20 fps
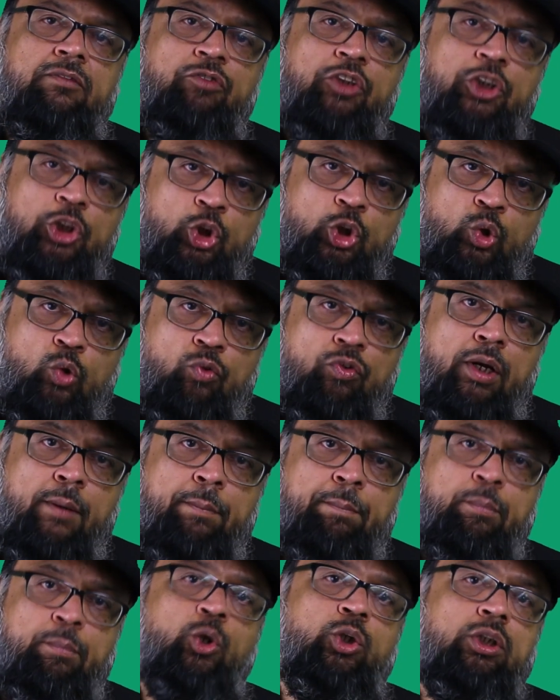which you will
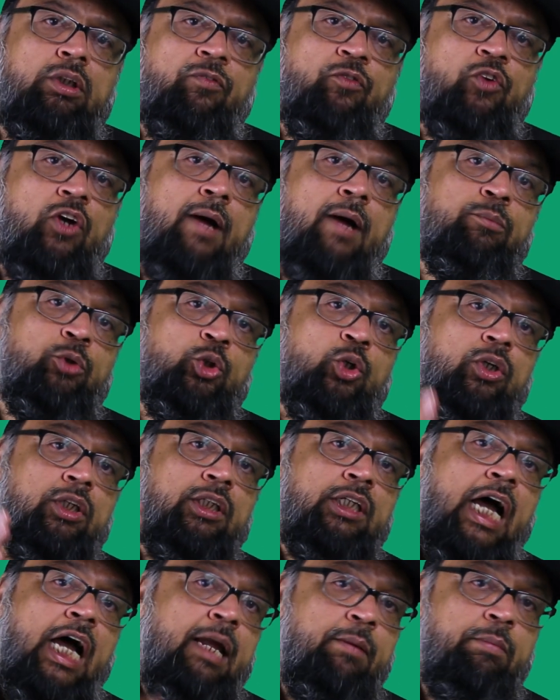put from your
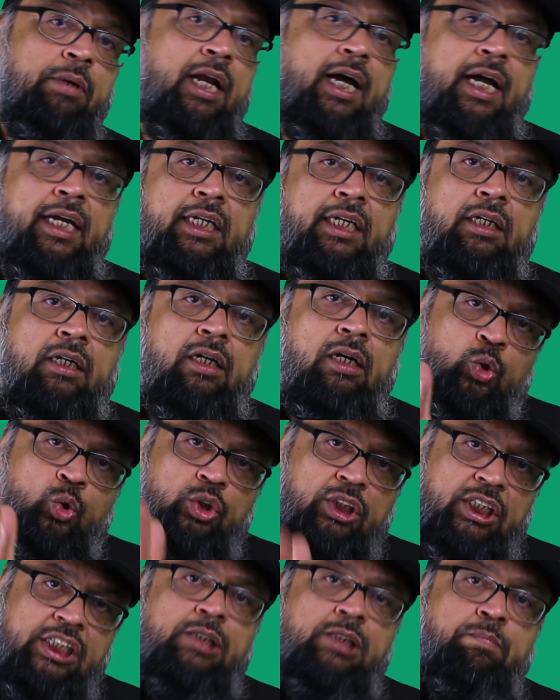timeline to
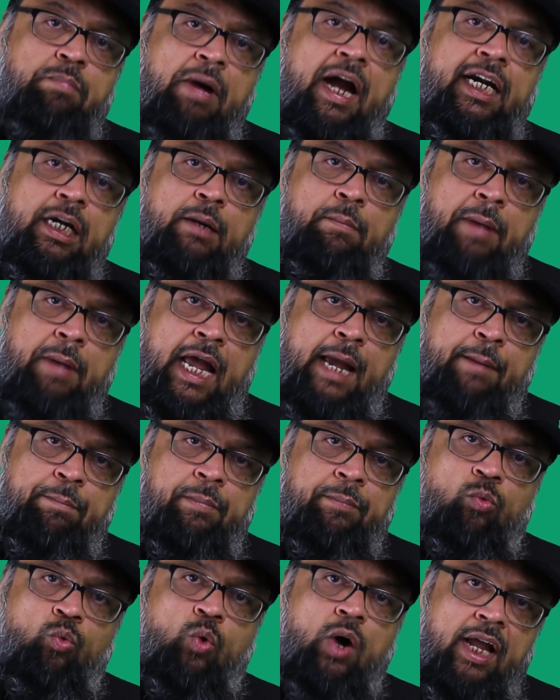this mind
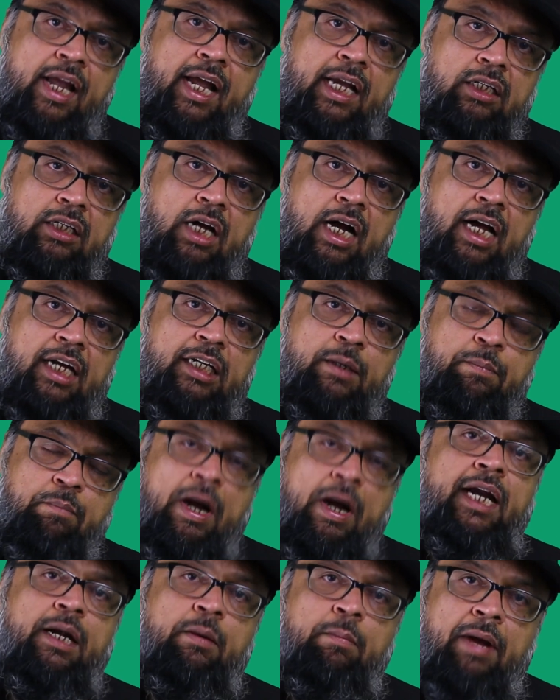map. Why I call it
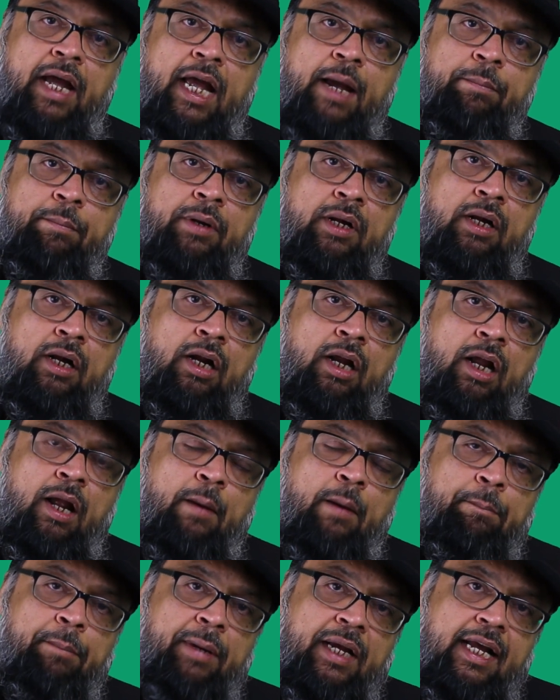mind map?
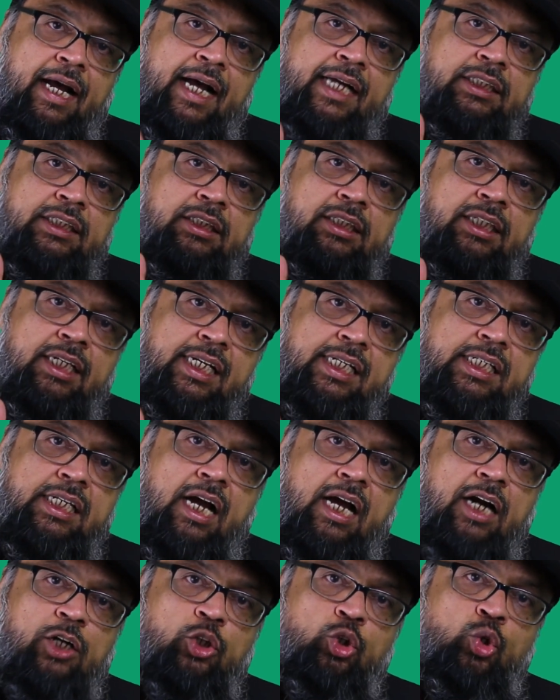Because these
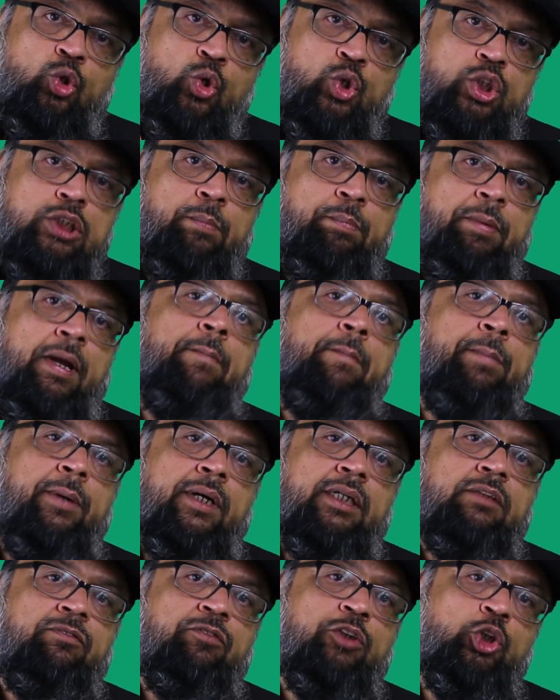are those
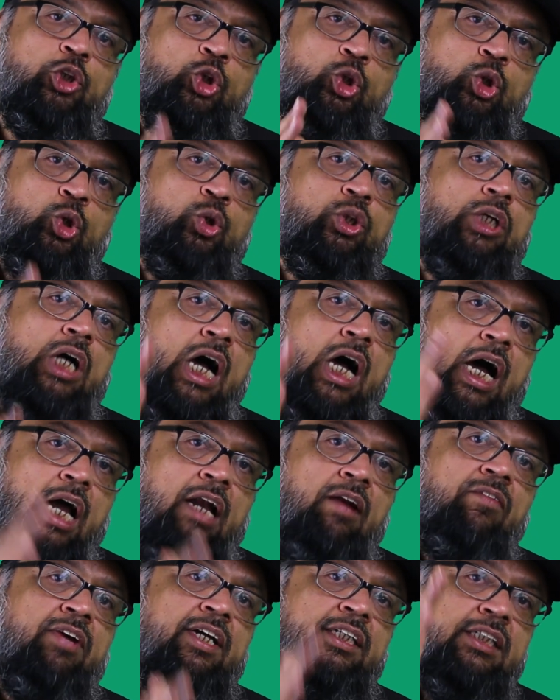papers which should
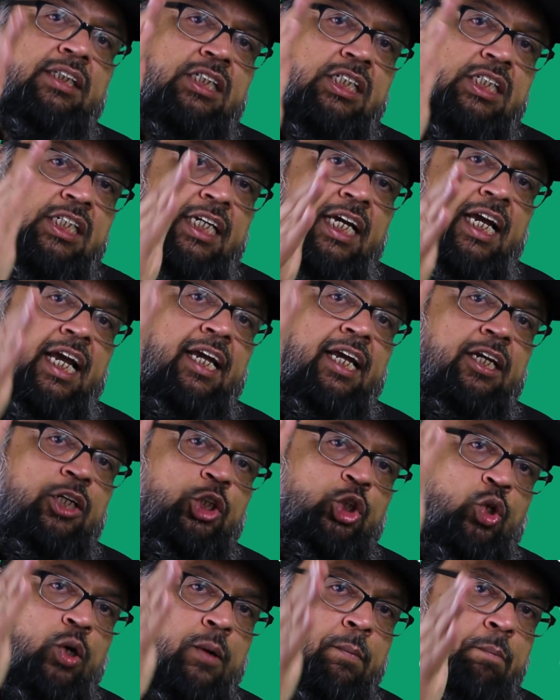always stay in
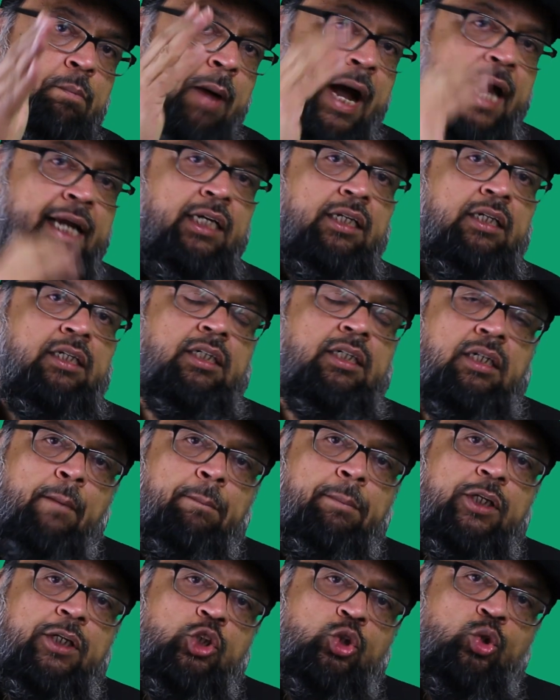your mind.
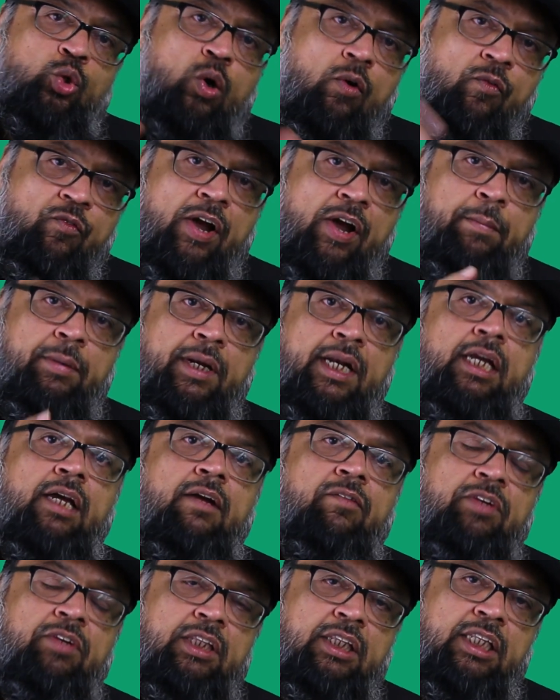Be so
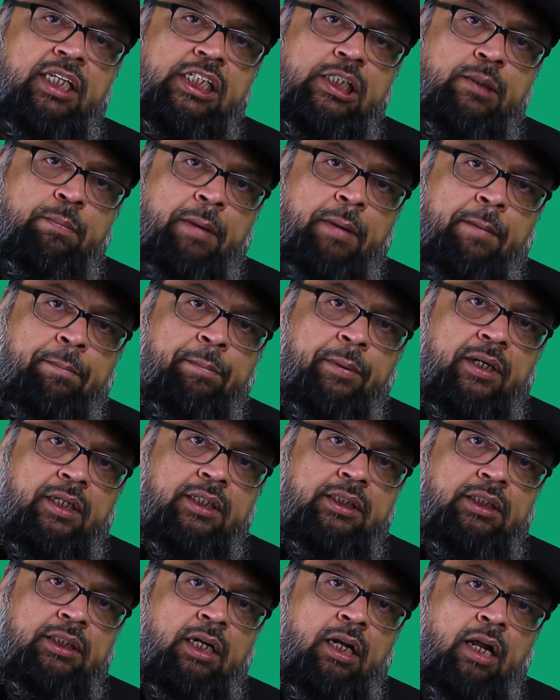familiar with these
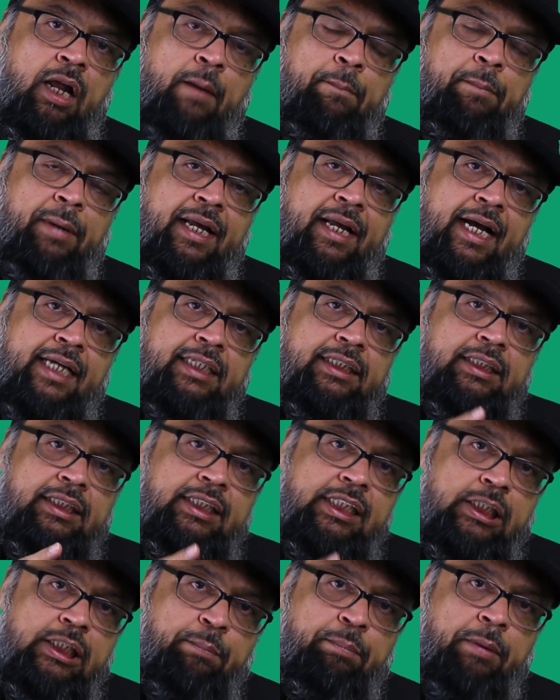papers, because
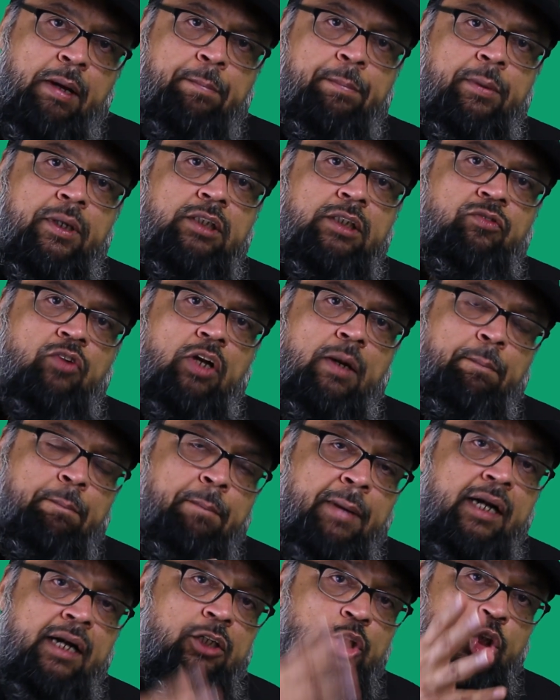these papers will
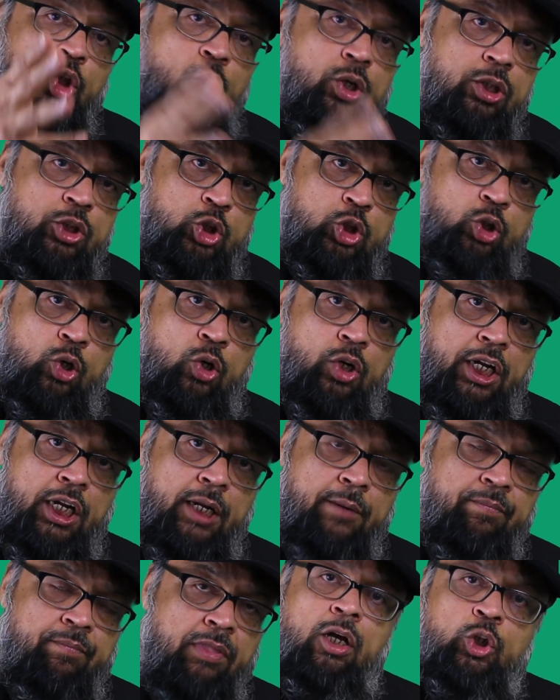build your
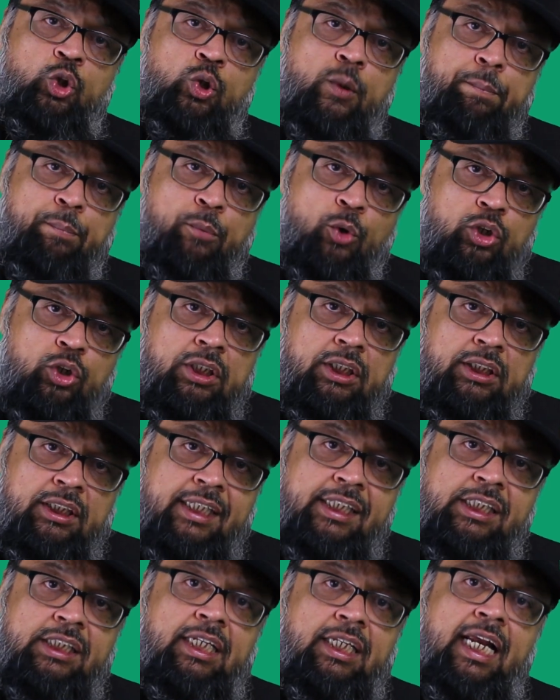story. You put
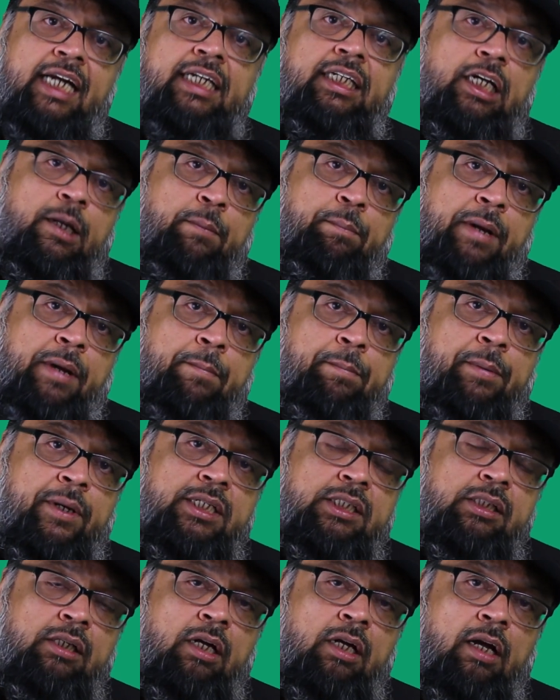these selected
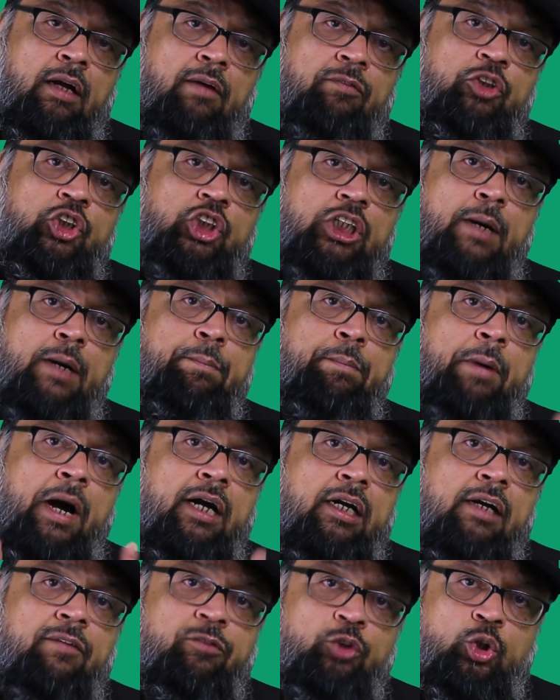papers, which are
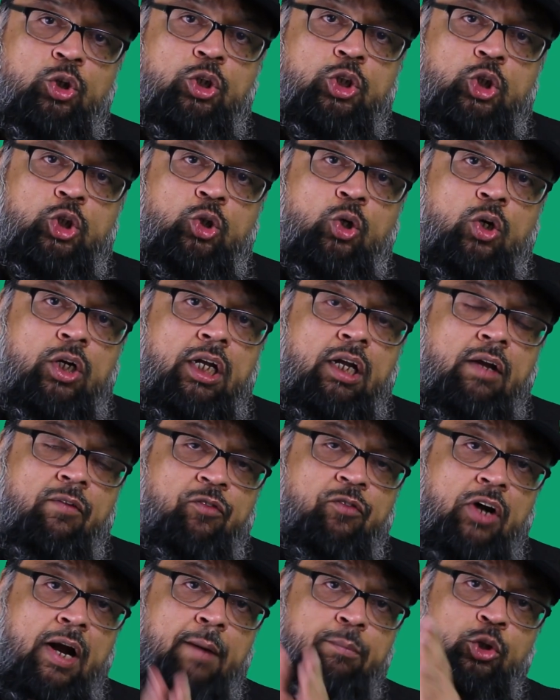part of your story,
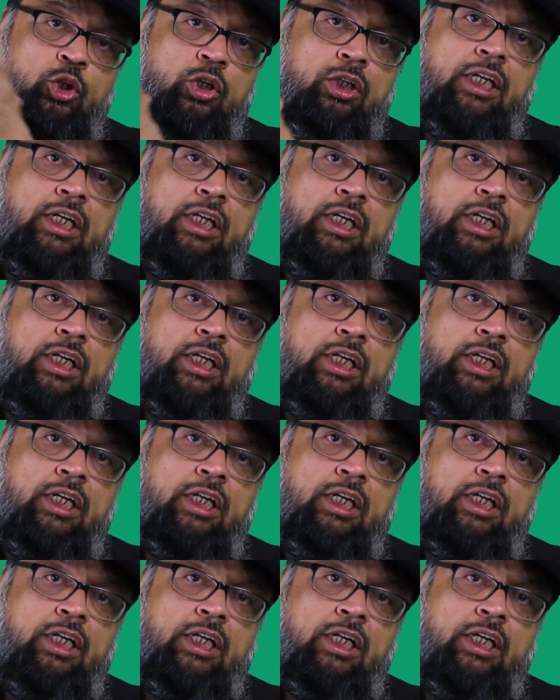from your